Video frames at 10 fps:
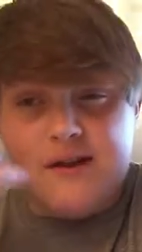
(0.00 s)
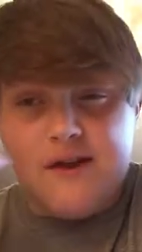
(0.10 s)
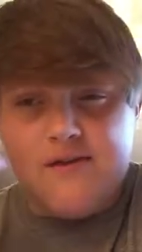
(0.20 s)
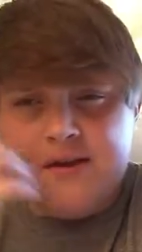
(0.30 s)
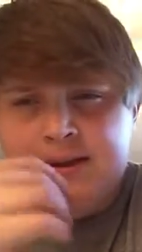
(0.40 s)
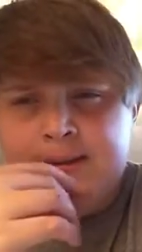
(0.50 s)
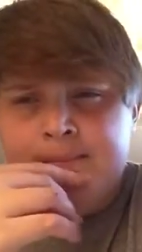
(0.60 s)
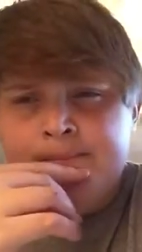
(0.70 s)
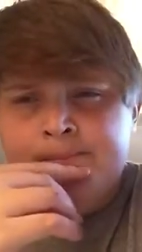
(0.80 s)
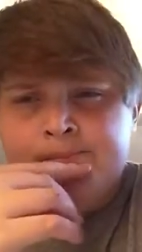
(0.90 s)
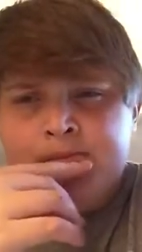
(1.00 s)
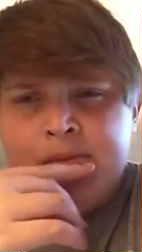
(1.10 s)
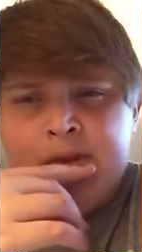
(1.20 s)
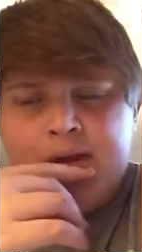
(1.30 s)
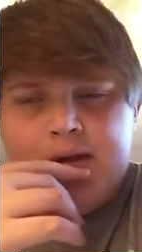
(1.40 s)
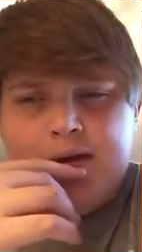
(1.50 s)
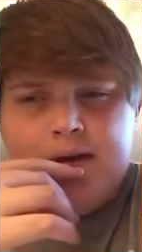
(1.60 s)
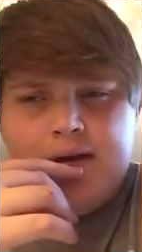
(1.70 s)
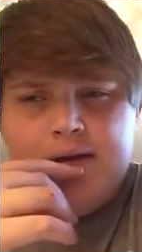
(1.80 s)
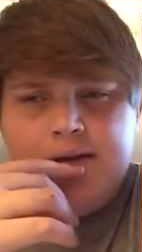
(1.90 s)
life.
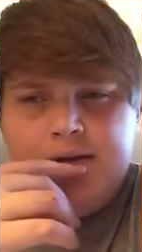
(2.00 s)
Uh,